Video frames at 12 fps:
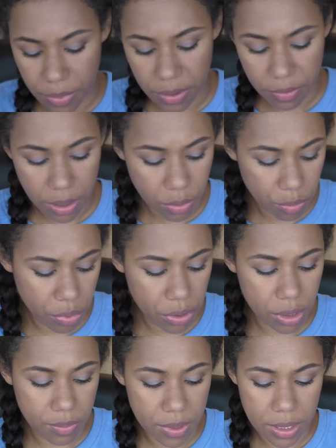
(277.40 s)
if I will put
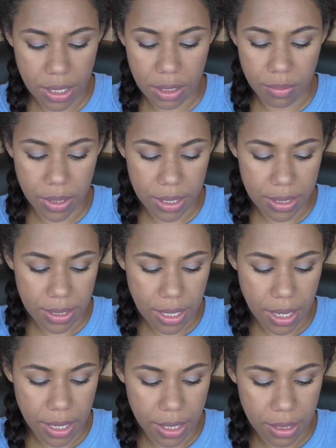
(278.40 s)
them side by
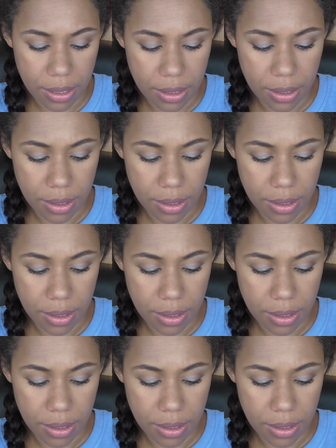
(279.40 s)
side,